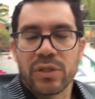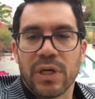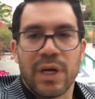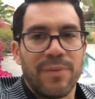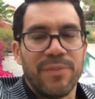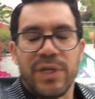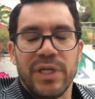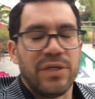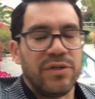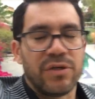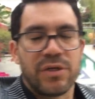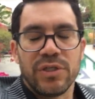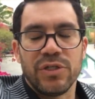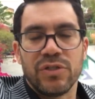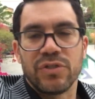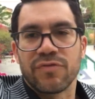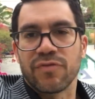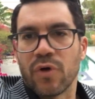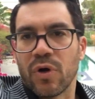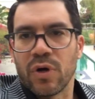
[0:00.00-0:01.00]
I mean, you could
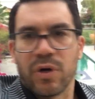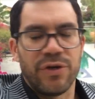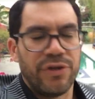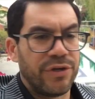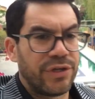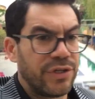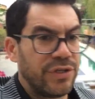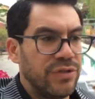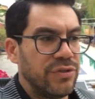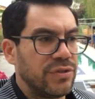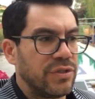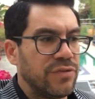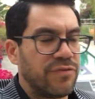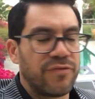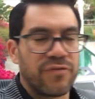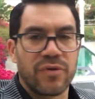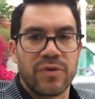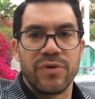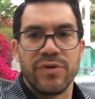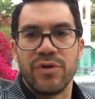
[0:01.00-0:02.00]
use it for art, you could use it
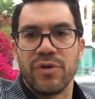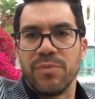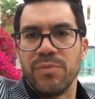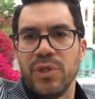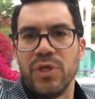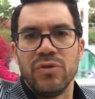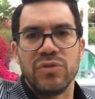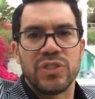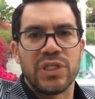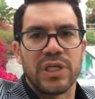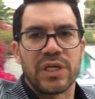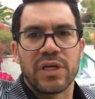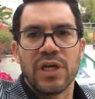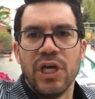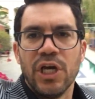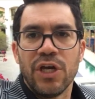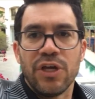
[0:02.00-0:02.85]
for your music,